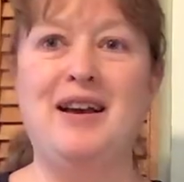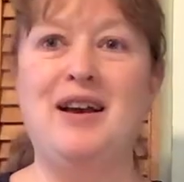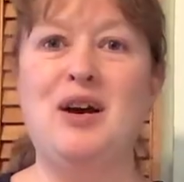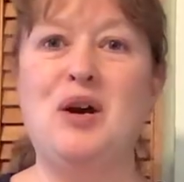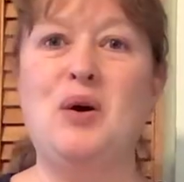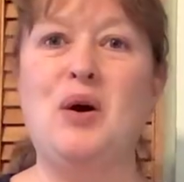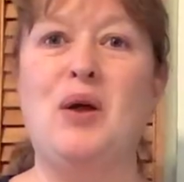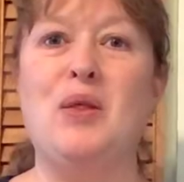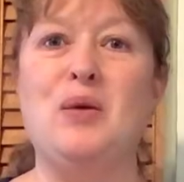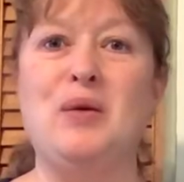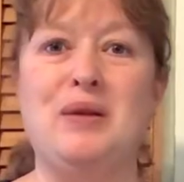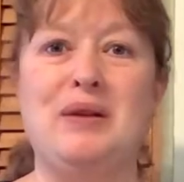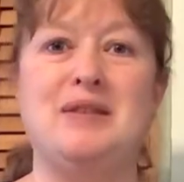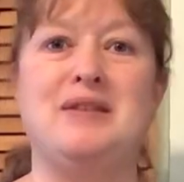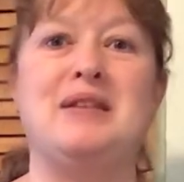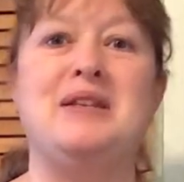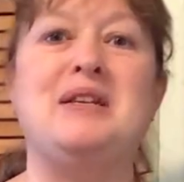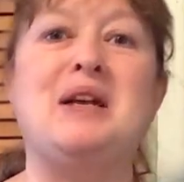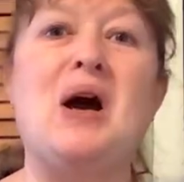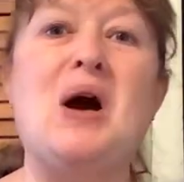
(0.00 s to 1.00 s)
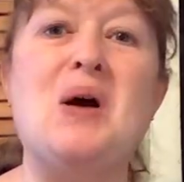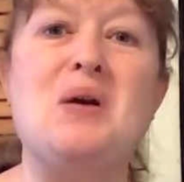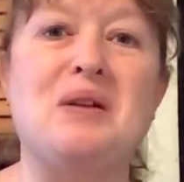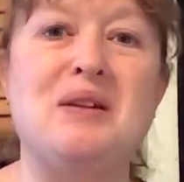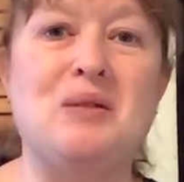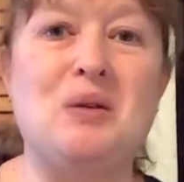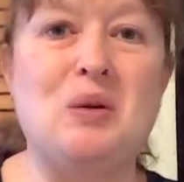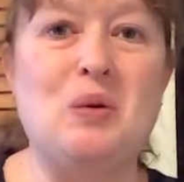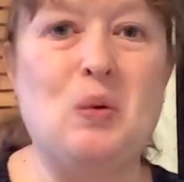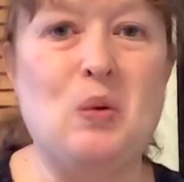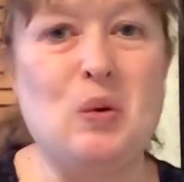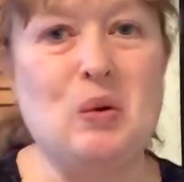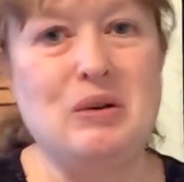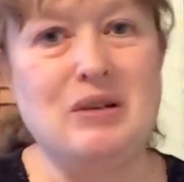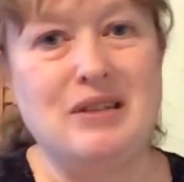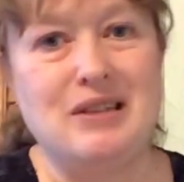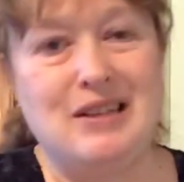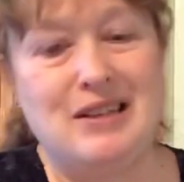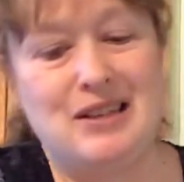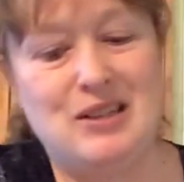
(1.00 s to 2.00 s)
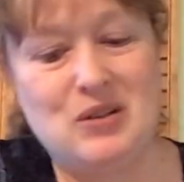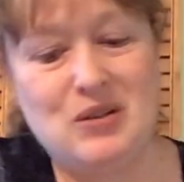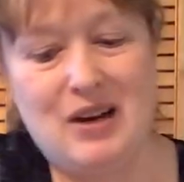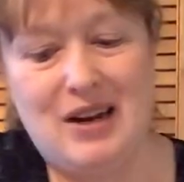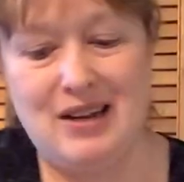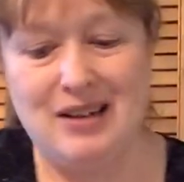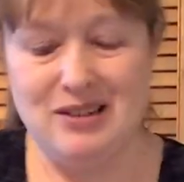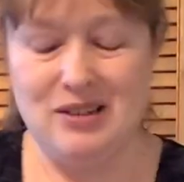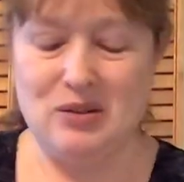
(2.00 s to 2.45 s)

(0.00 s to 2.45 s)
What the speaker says: other than sit down and order seeds, right?